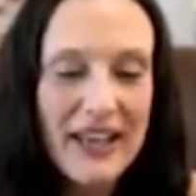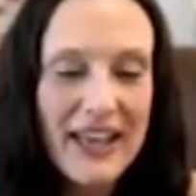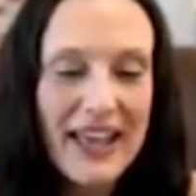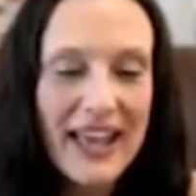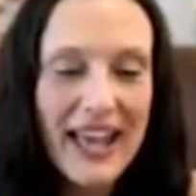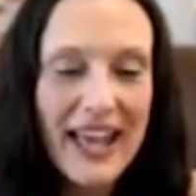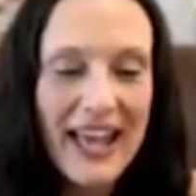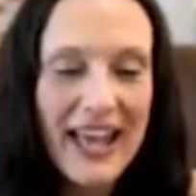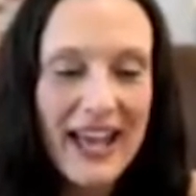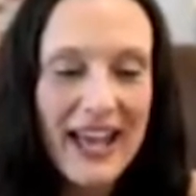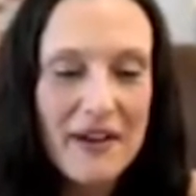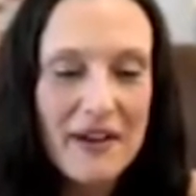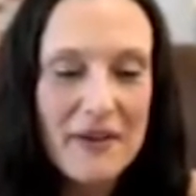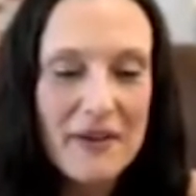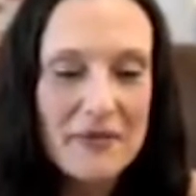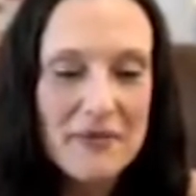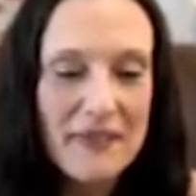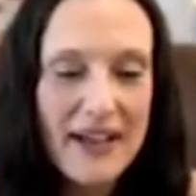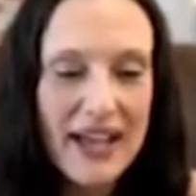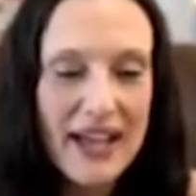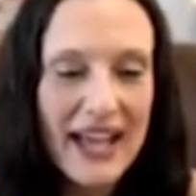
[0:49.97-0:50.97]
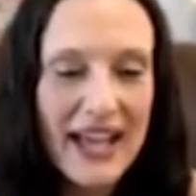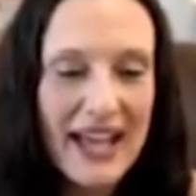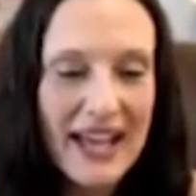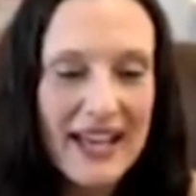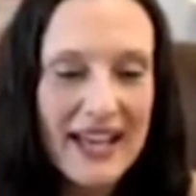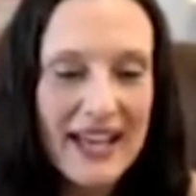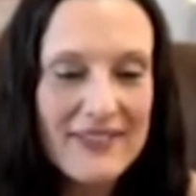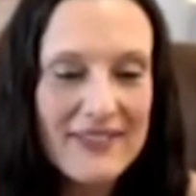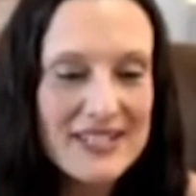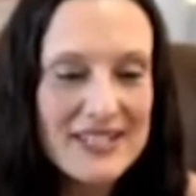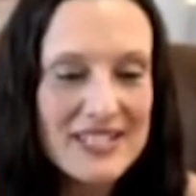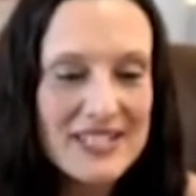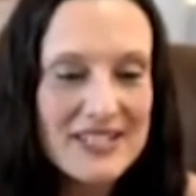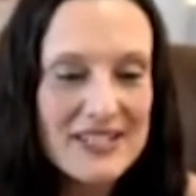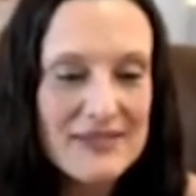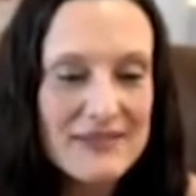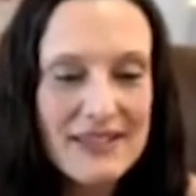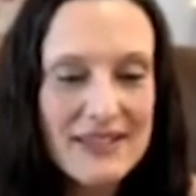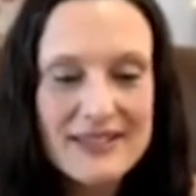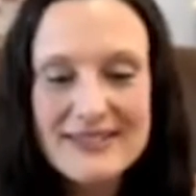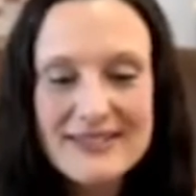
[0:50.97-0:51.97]
have had it's
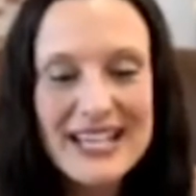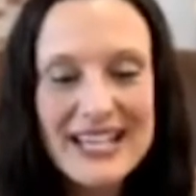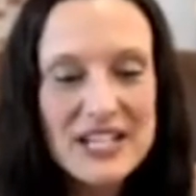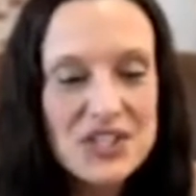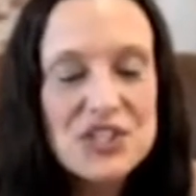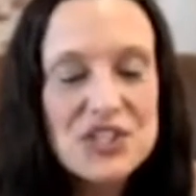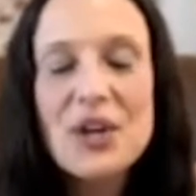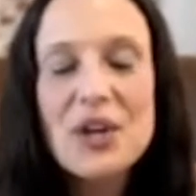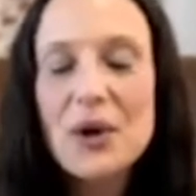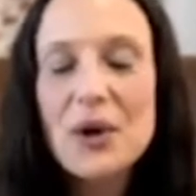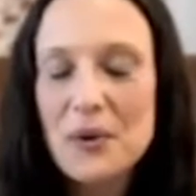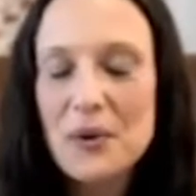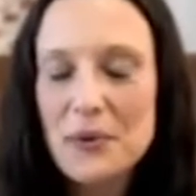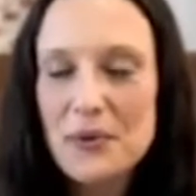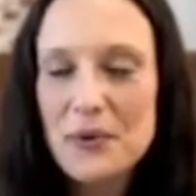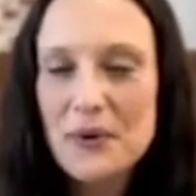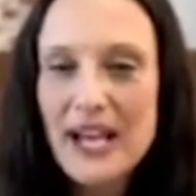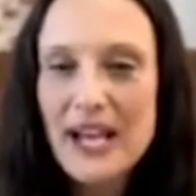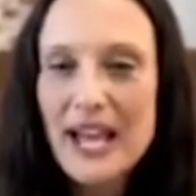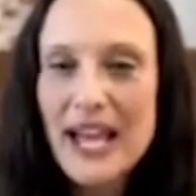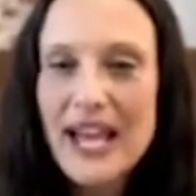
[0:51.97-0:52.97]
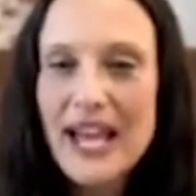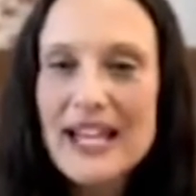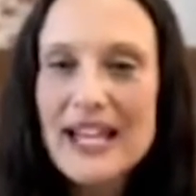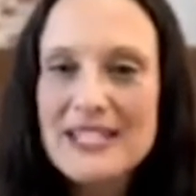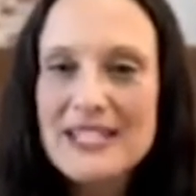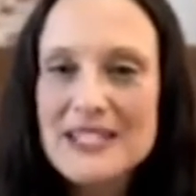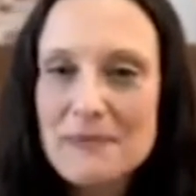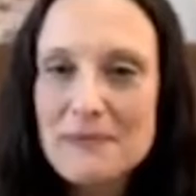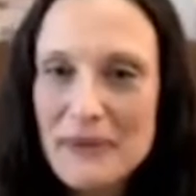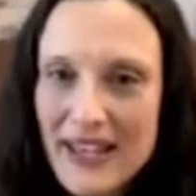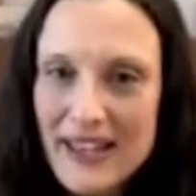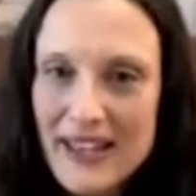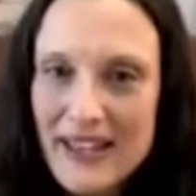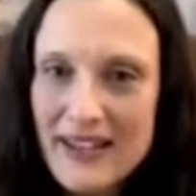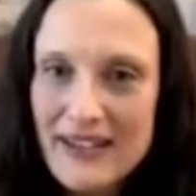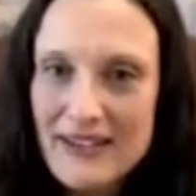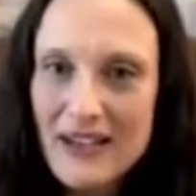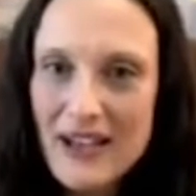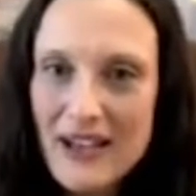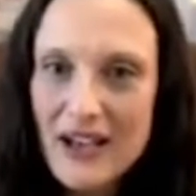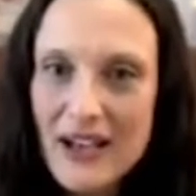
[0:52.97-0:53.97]
that show has
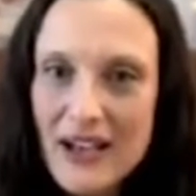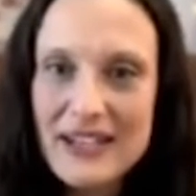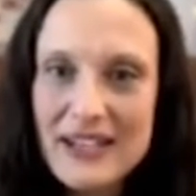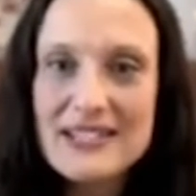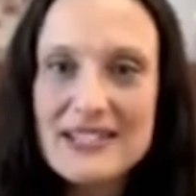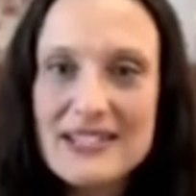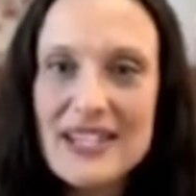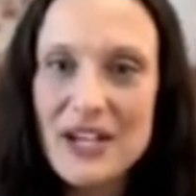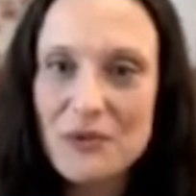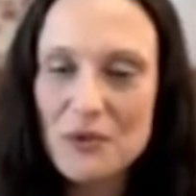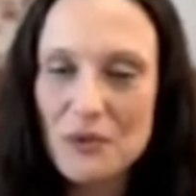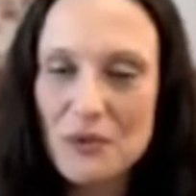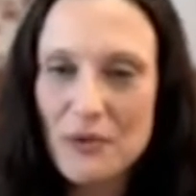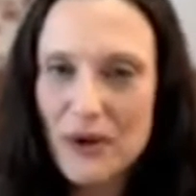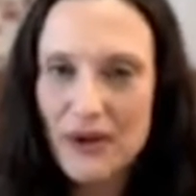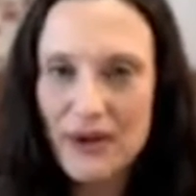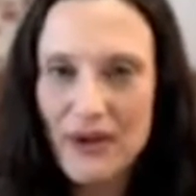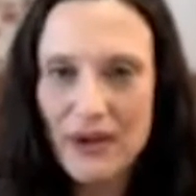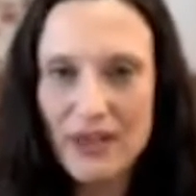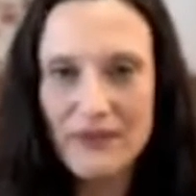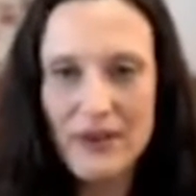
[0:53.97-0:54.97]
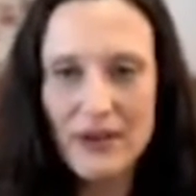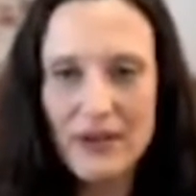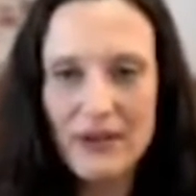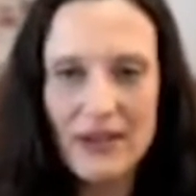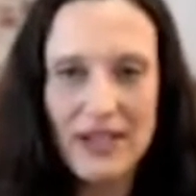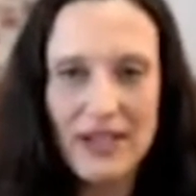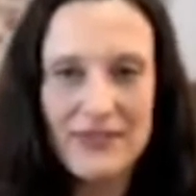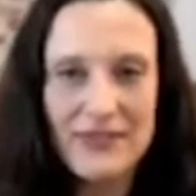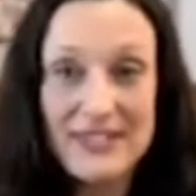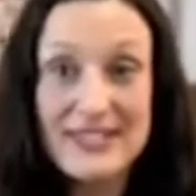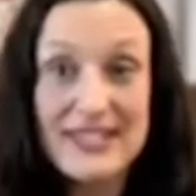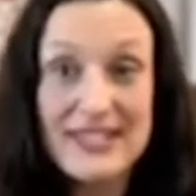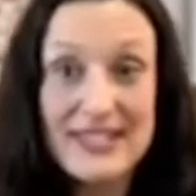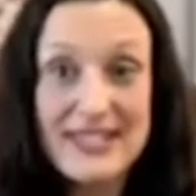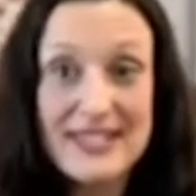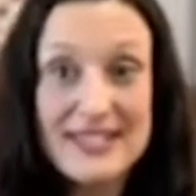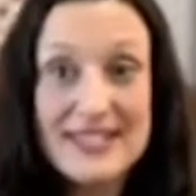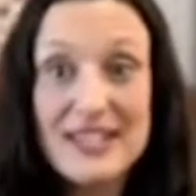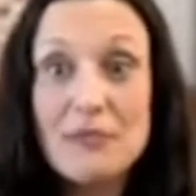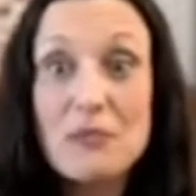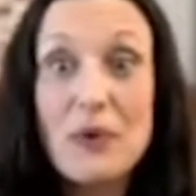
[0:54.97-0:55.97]
been an integral part of our life in
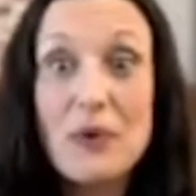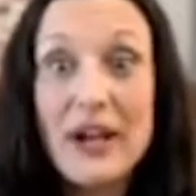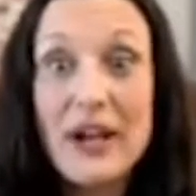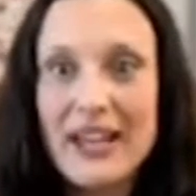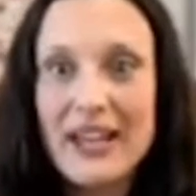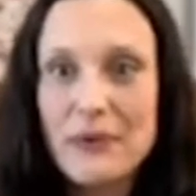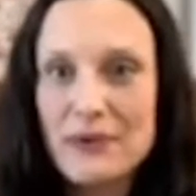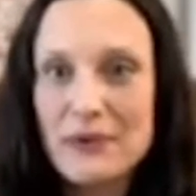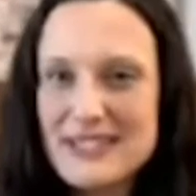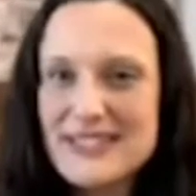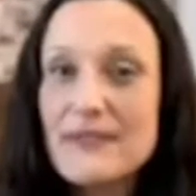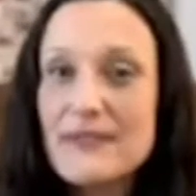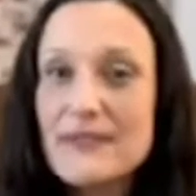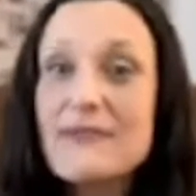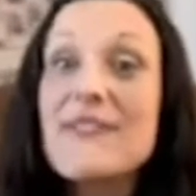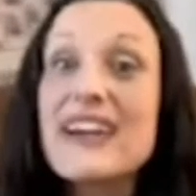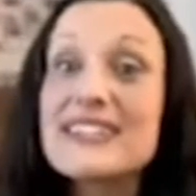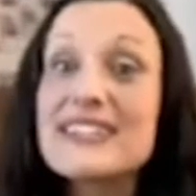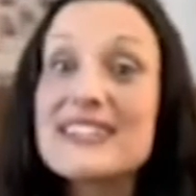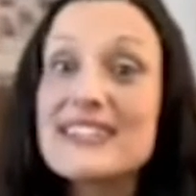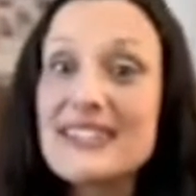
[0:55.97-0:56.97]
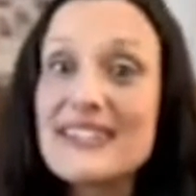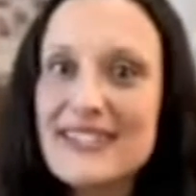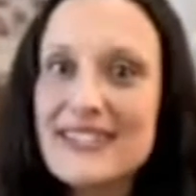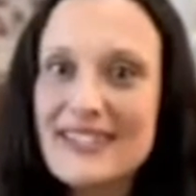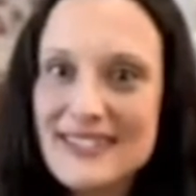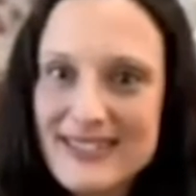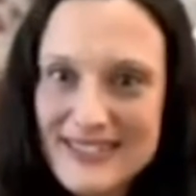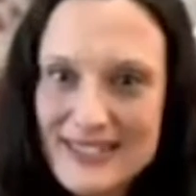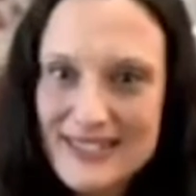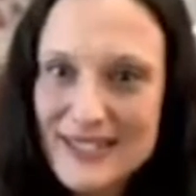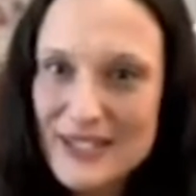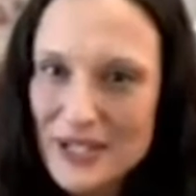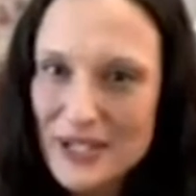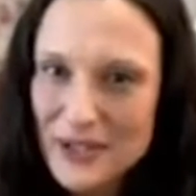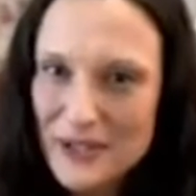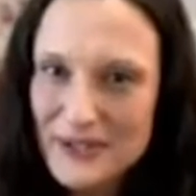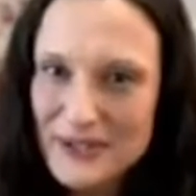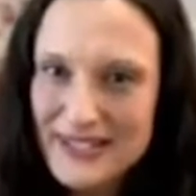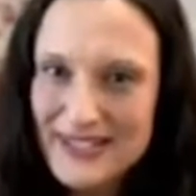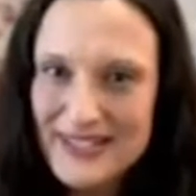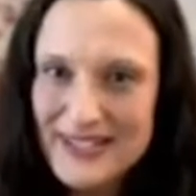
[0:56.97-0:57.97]
some way. It's affected us,
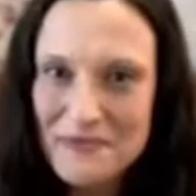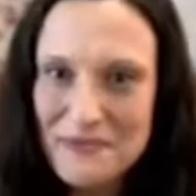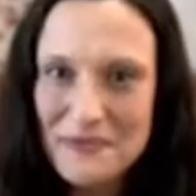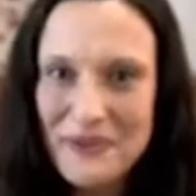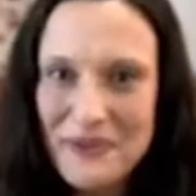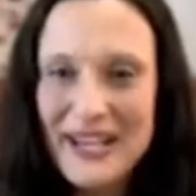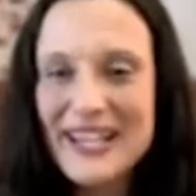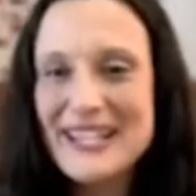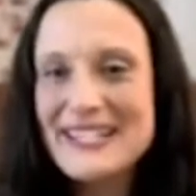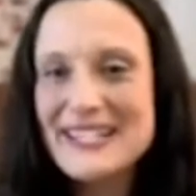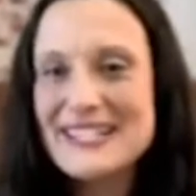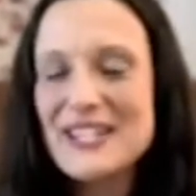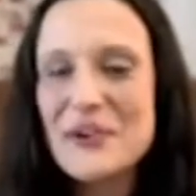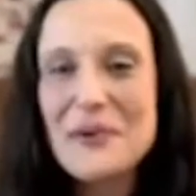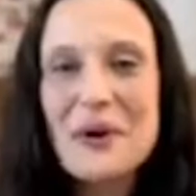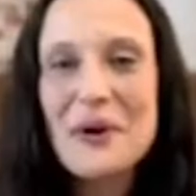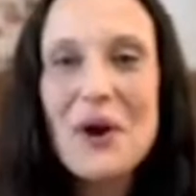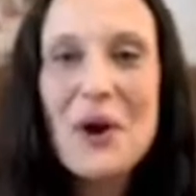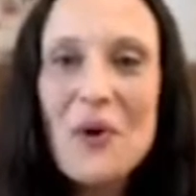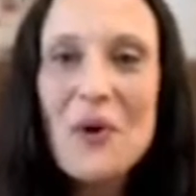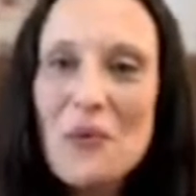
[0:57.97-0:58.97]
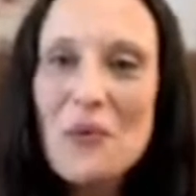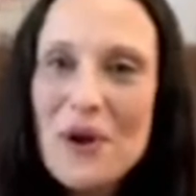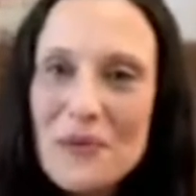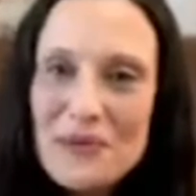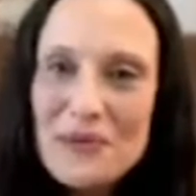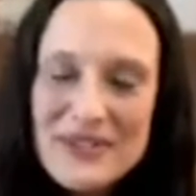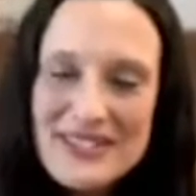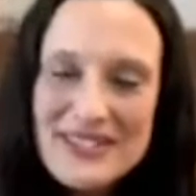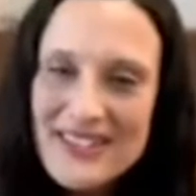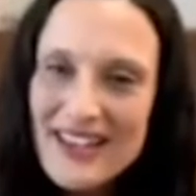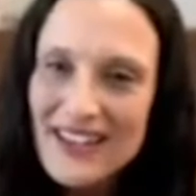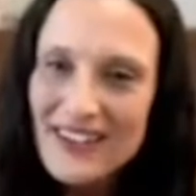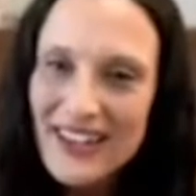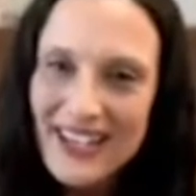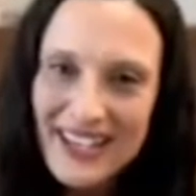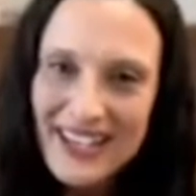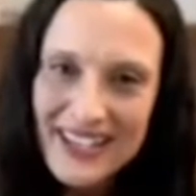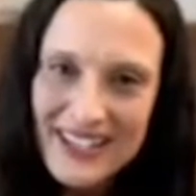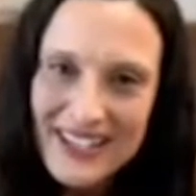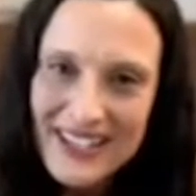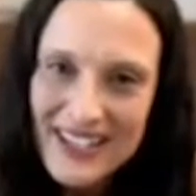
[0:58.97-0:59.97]
in some way. So, what was that
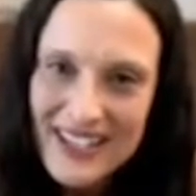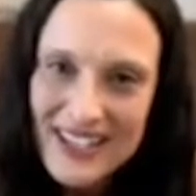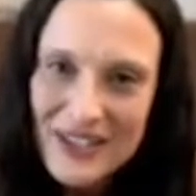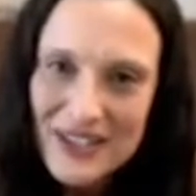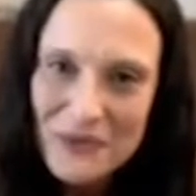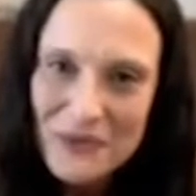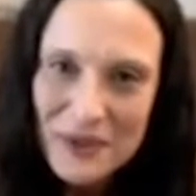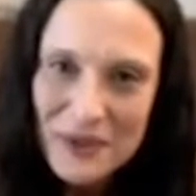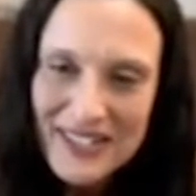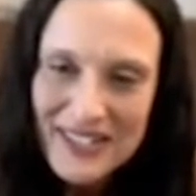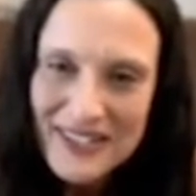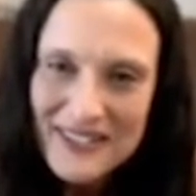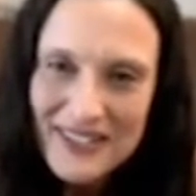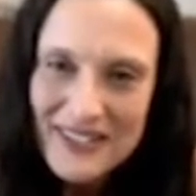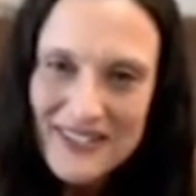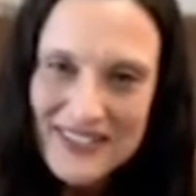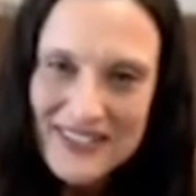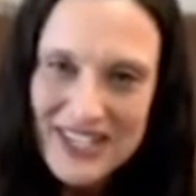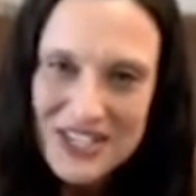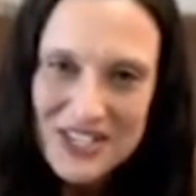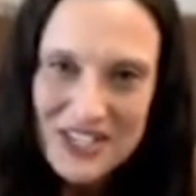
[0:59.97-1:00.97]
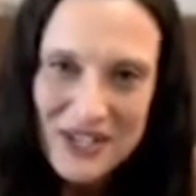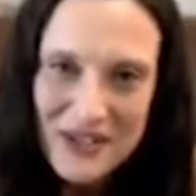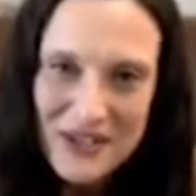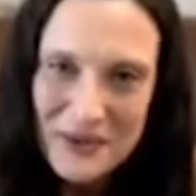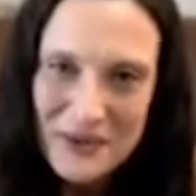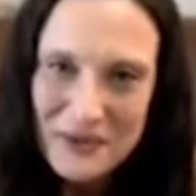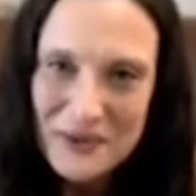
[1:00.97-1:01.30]
like working on that show?